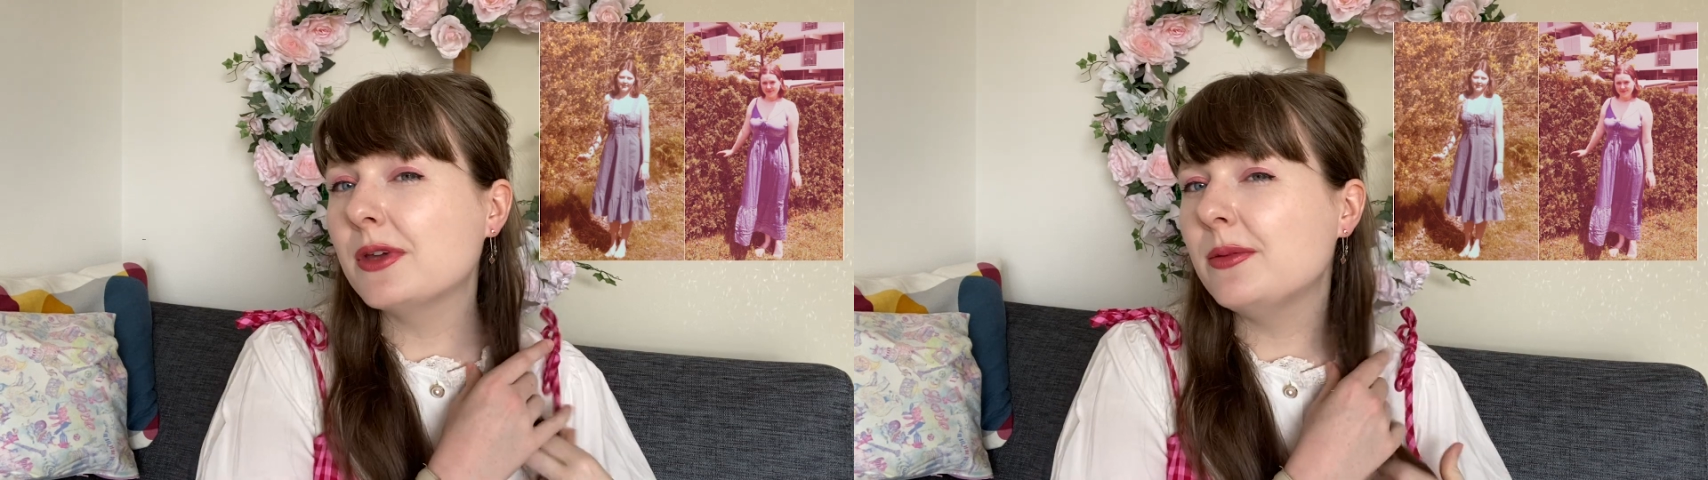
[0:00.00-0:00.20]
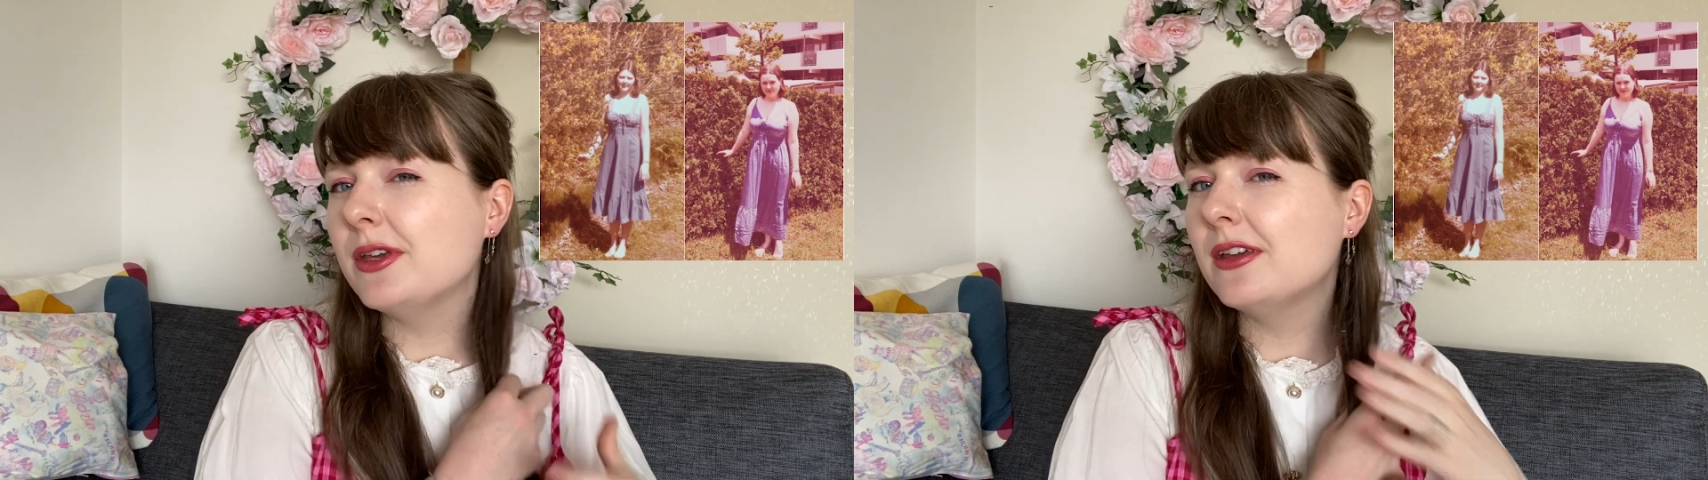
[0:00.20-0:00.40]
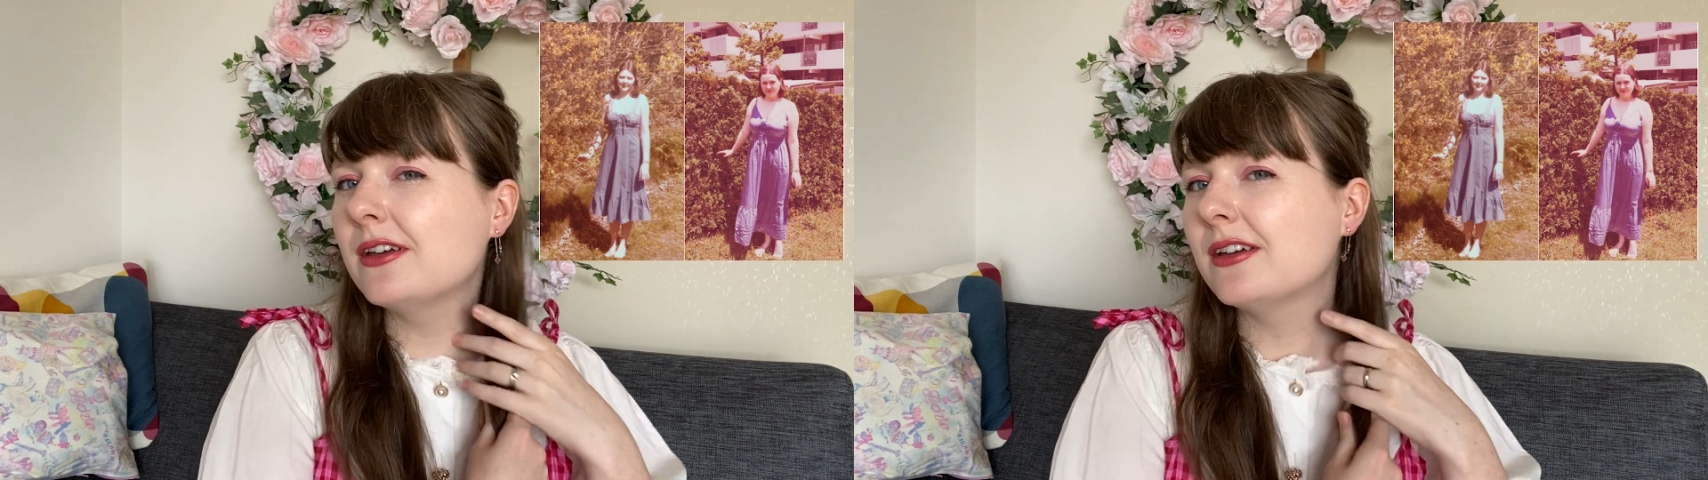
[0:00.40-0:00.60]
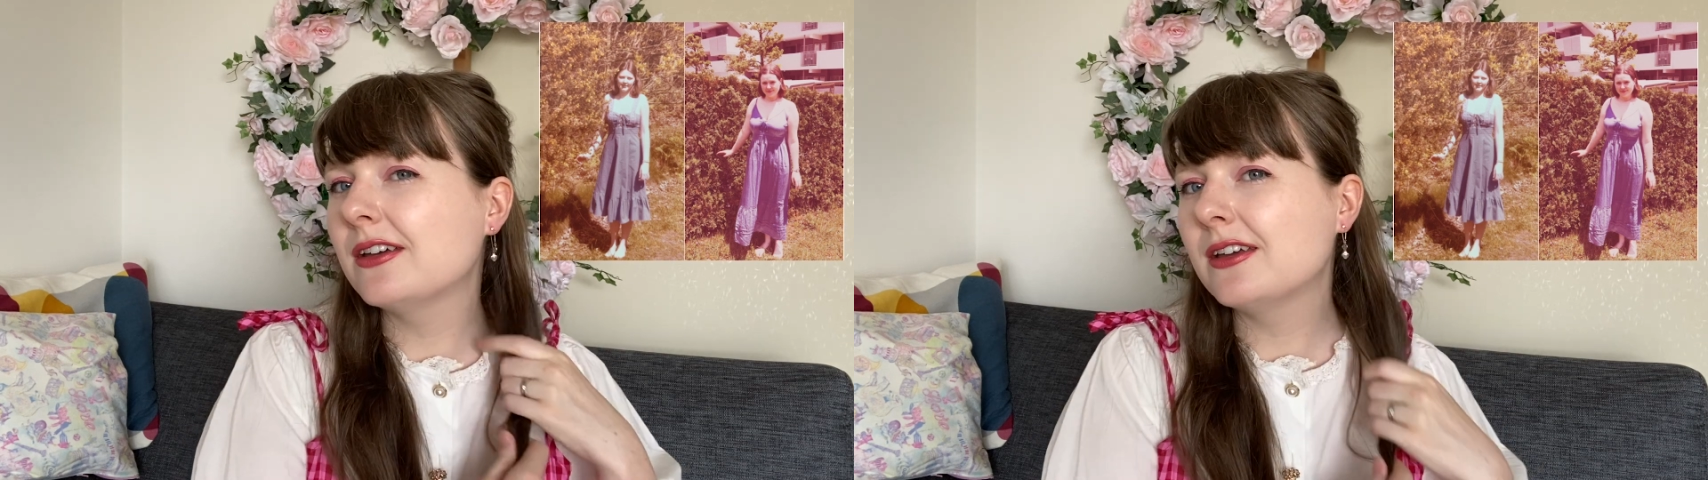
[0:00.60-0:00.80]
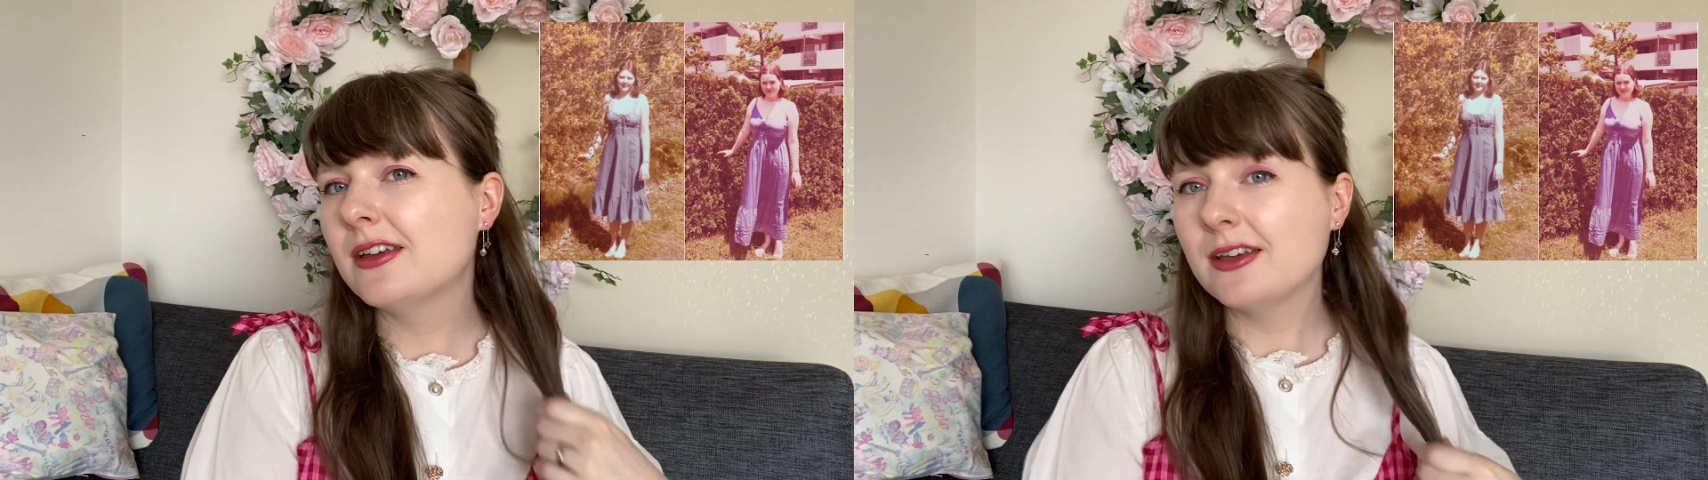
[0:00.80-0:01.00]
maybe
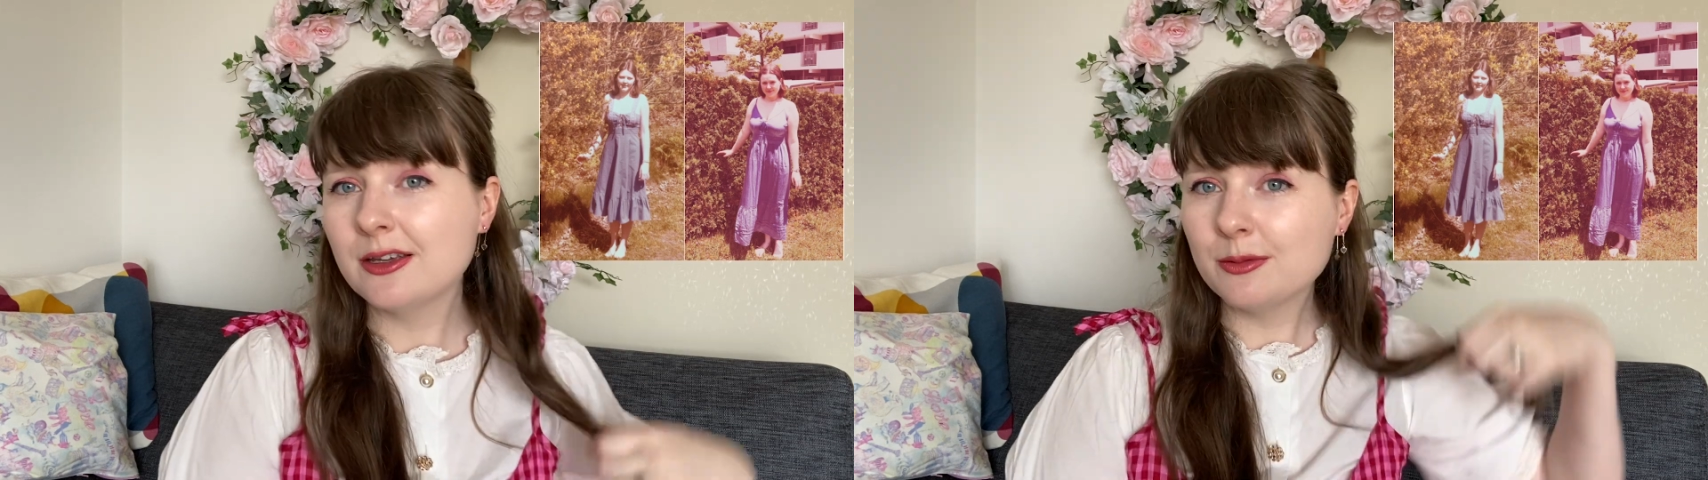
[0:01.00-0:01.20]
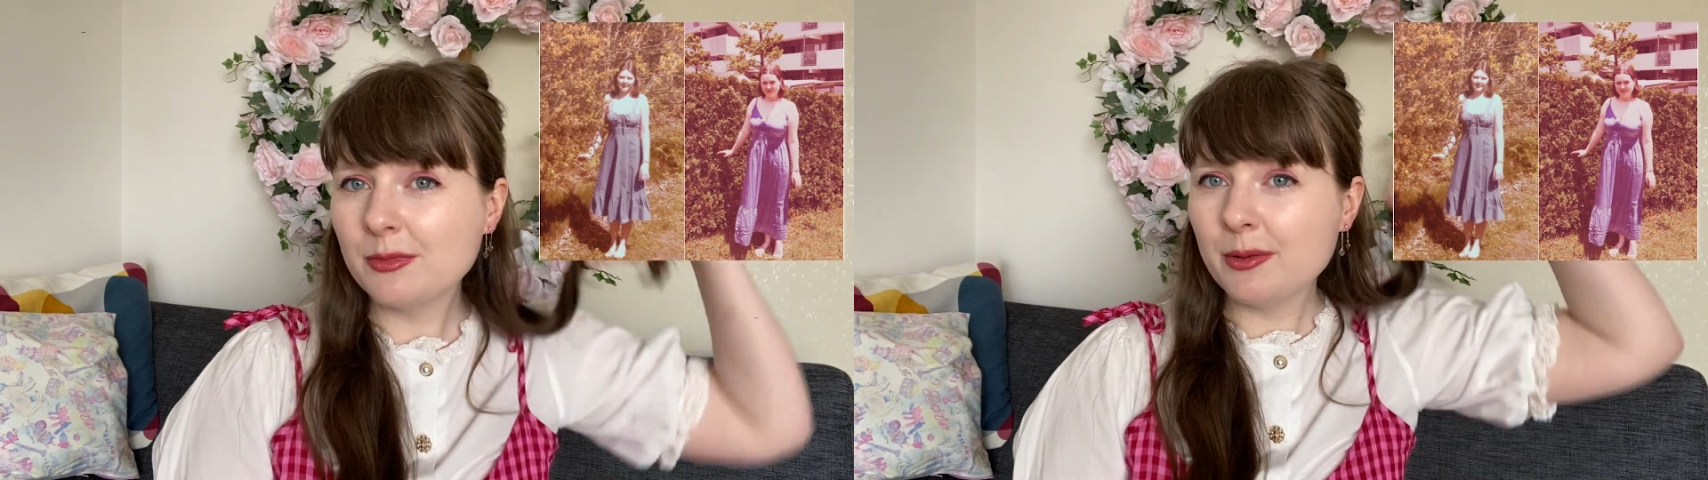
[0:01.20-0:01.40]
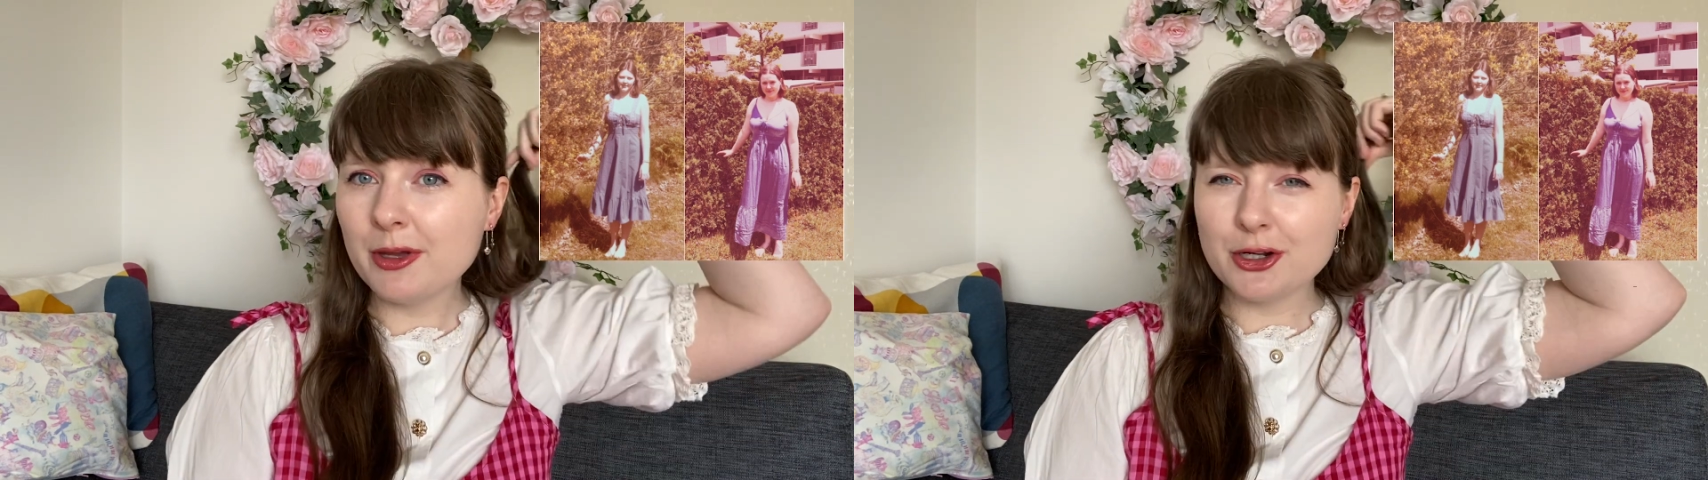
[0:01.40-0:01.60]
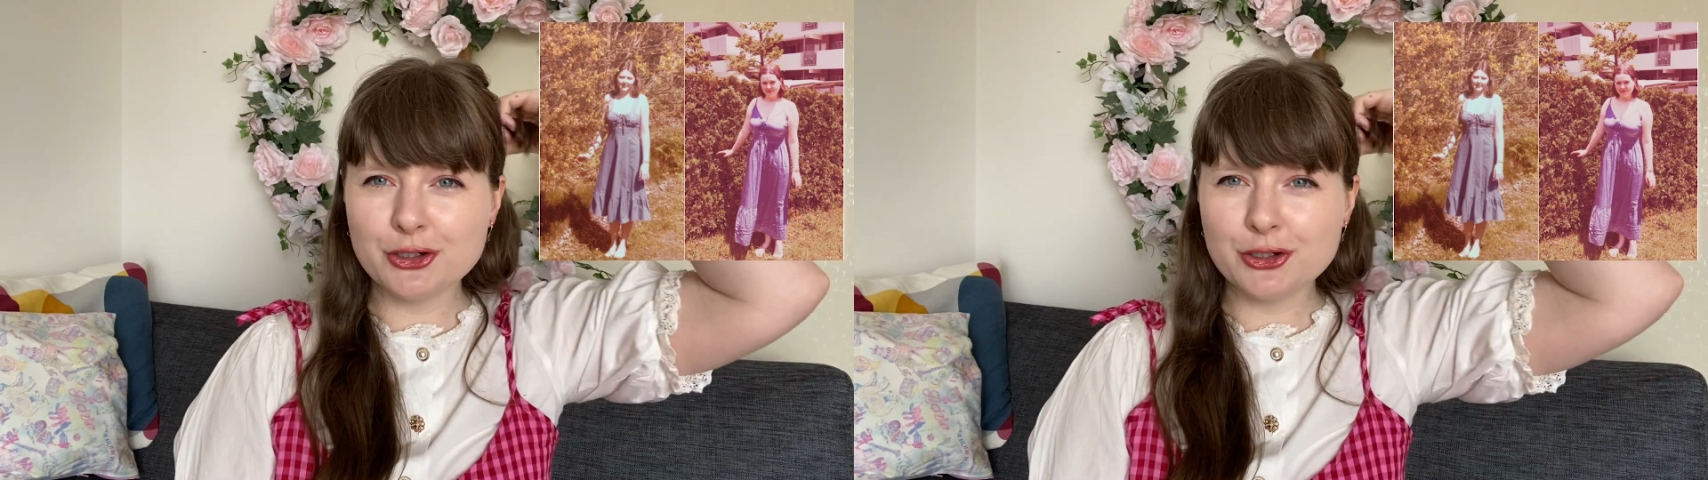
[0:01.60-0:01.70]
I